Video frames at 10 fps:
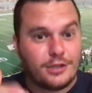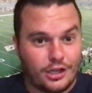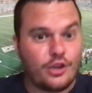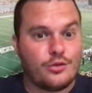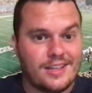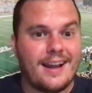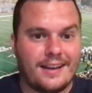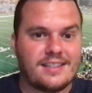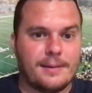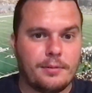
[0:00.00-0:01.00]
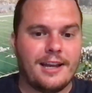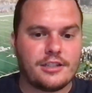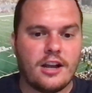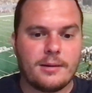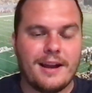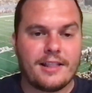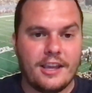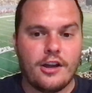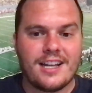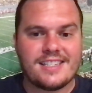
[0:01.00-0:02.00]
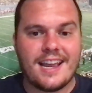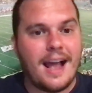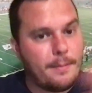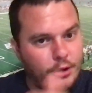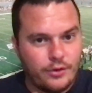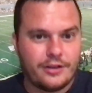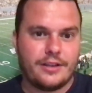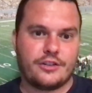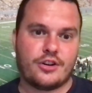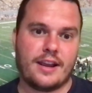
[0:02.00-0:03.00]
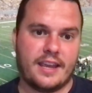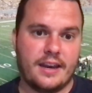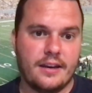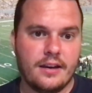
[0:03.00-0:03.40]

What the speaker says: to use that example I talked about at the onset, I'm going Clint Trickett.